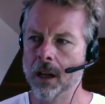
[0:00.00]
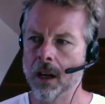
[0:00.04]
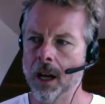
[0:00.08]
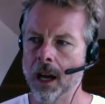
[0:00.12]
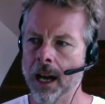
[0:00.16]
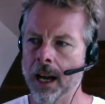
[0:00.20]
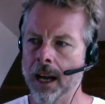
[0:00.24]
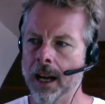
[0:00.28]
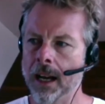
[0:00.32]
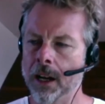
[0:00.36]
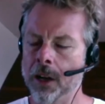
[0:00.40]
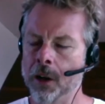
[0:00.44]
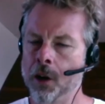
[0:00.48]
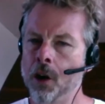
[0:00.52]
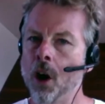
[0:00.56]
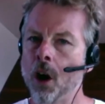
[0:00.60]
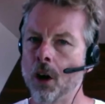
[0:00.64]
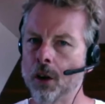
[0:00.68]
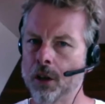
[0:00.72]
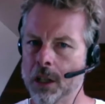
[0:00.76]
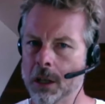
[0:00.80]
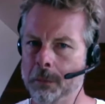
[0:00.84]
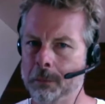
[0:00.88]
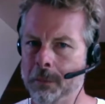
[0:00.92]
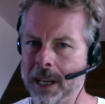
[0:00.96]

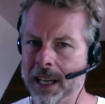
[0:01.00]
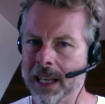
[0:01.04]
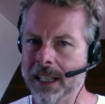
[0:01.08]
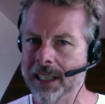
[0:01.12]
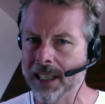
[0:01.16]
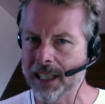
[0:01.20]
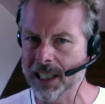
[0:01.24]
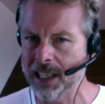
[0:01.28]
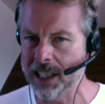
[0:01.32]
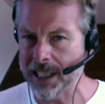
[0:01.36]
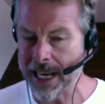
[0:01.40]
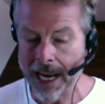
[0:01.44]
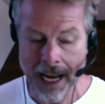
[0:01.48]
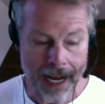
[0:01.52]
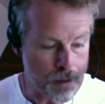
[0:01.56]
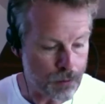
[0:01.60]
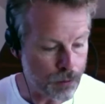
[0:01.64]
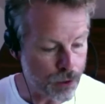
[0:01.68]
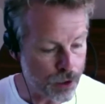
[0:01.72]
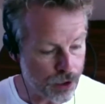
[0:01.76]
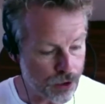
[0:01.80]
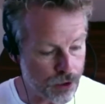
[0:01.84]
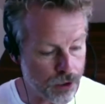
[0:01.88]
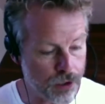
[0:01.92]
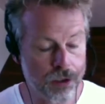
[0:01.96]
not to be
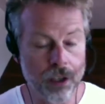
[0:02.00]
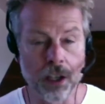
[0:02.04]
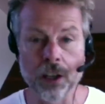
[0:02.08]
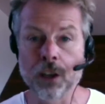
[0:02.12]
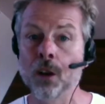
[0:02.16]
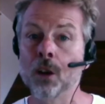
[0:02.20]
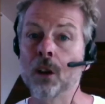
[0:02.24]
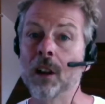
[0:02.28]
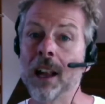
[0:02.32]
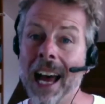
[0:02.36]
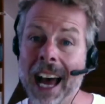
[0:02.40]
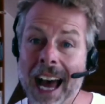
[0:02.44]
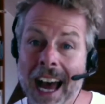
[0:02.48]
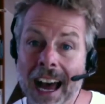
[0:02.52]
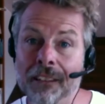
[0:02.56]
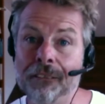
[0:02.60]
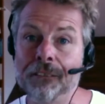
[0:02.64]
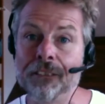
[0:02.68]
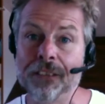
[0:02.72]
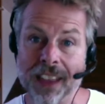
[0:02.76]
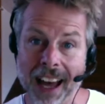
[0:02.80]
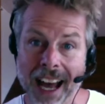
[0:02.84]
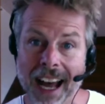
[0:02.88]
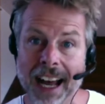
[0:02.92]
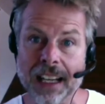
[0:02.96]
discounted, that you'll
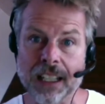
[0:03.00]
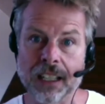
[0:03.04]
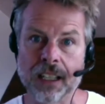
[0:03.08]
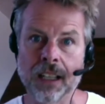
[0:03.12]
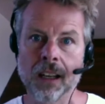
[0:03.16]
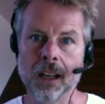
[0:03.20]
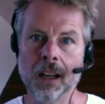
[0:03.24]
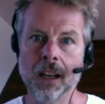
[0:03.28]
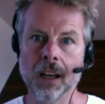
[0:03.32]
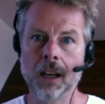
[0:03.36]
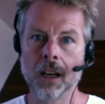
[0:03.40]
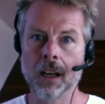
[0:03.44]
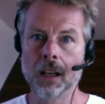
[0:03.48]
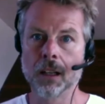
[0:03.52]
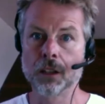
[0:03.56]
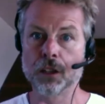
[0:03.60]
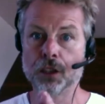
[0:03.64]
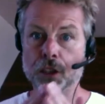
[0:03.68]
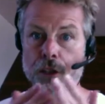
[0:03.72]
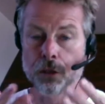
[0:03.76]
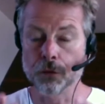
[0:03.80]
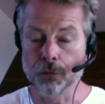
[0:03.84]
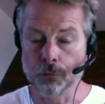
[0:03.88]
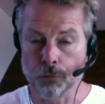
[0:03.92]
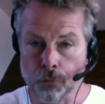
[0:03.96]
have that
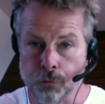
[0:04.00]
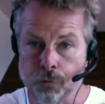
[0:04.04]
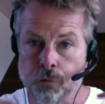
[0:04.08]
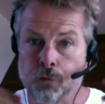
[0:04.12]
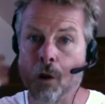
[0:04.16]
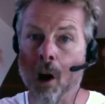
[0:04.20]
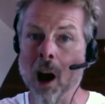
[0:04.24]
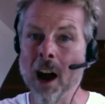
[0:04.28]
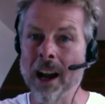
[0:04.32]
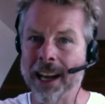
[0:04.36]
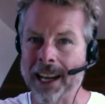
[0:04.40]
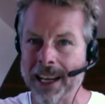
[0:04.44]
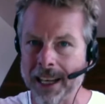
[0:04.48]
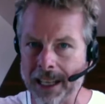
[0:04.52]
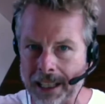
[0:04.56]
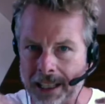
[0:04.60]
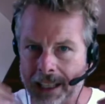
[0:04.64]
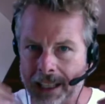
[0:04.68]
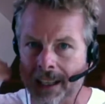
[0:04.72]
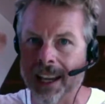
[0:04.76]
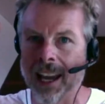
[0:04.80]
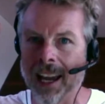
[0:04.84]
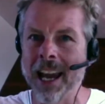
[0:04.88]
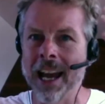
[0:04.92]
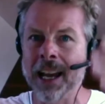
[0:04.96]

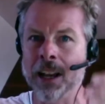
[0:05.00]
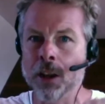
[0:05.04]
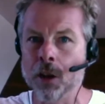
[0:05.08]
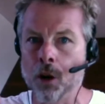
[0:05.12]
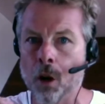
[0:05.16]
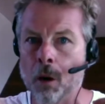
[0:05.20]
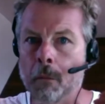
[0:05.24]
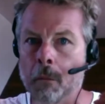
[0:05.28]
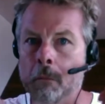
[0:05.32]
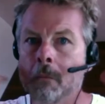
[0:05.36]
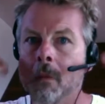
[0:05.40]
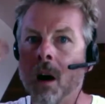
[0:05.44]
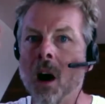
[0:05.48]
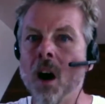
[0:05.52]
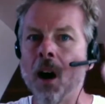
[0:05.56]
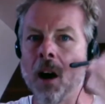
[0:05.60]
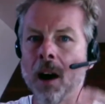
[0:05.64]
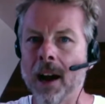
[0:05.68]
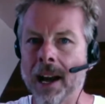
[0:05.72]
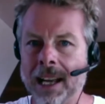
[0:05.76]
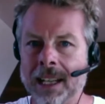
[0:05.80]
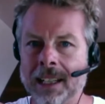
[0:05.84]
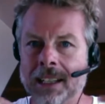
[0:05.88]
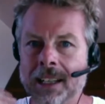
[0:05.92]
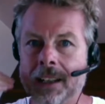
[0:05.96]
running in your
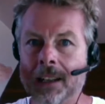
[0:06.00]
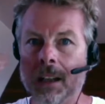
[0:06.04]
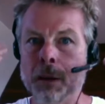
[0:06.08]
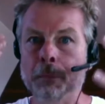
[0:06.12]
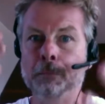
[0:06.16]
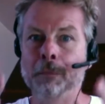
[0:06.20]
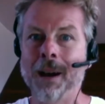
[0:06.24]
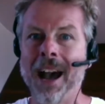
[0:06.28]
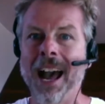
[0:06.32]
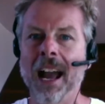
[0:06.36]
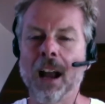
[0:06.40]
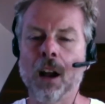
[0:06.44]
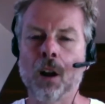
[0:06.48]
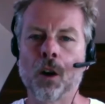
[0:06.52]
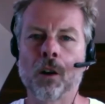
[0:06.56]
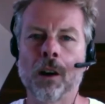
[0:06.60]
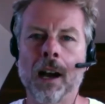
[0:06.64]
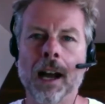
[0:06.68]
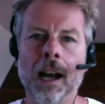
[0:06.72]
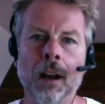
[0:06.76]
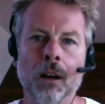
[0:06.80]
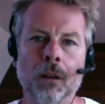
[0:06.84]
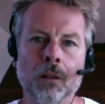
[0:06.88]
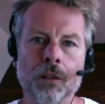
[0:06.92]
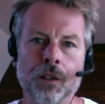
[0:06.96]
mind in the
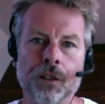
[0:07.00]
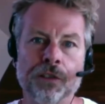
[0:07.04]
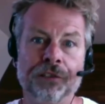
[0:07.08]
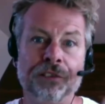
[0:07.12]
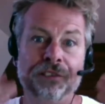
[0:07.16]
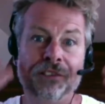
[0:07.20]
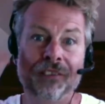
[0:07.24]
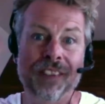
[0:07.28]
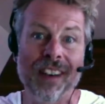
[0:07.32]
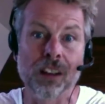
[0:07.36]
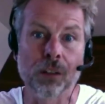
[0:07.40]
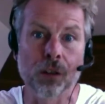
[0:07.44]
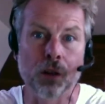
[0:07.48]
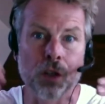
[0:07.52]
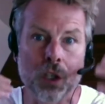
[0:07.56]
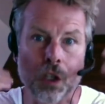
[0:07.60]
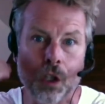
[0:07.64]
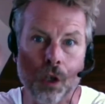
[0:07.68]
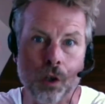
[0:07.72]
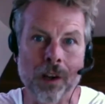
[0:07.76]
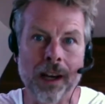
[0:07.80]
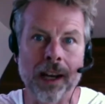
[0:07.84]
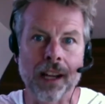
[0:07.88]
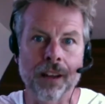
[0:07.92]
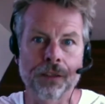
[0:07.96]
background,
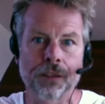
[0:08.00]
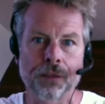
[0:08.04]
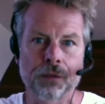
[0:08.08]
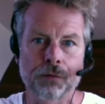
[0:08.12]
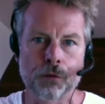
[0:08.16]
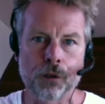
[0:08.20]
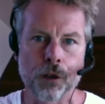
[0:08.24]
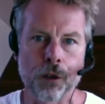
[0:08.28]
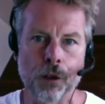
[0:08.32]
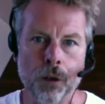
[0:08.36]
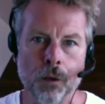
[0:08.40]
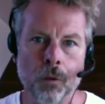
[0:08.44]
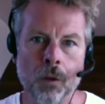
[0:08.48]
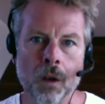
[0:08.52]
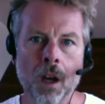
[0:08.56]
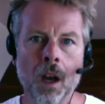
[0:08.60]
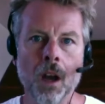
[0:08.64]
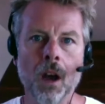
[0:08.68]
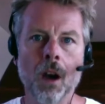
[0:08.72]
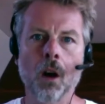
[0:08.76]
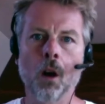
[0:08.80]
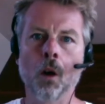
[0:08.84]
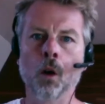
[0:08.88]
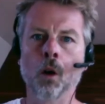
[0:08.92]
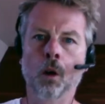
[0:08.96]
filtering through
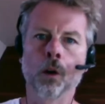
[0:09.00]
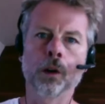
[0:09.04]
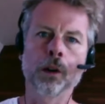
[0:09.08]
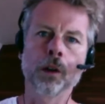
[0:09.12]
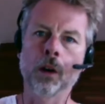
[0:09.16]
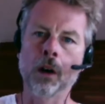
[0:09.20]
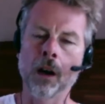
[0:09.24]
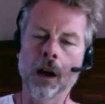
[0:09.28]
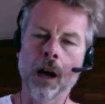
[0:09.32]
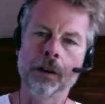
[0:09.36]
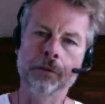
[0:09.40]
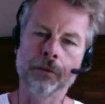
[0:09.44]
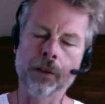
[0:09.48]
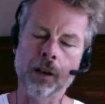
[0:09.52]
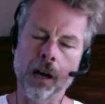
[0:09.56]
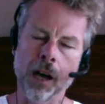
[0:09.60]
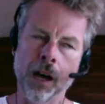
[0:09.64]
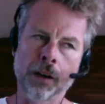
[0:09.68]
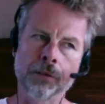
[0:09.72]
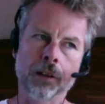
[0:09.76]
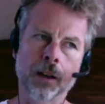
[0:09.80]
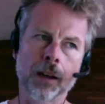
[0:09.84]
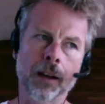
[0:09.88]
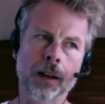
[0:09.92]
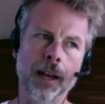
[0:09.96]
all your
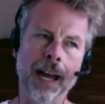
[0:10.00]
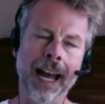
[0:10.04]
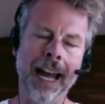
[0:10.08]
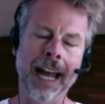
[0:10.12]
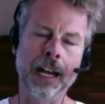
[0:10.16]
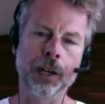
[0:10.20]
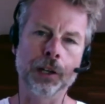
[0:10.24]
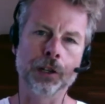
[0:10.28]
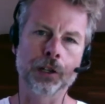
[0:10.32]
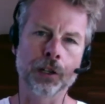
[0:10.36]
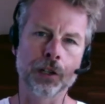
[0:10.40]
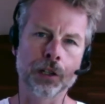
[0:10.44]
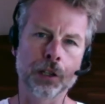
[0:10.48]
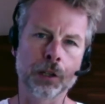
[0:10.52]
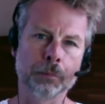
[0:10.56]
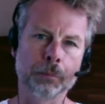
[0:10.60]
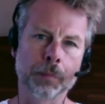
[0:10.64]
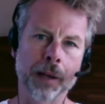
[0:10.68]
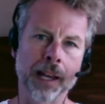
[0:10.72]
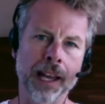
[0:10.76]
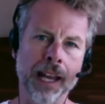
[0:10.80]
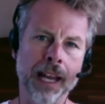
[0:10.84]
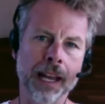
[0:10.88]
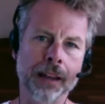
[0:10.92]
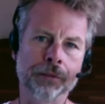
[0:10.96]
other actions and
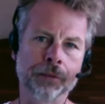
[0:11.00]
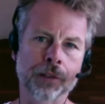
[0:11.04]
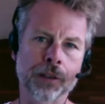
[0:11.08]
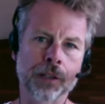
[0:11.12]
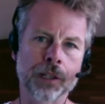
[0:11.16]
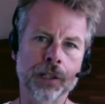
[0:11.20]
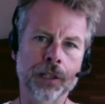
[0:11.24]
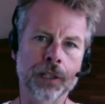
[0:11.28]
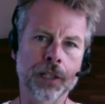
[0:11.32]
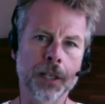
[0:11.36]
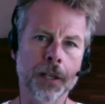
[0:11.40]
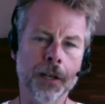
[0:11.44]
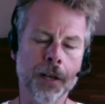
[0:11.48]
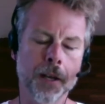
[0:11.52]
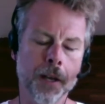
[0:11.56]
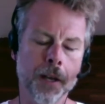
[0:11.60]
behaviors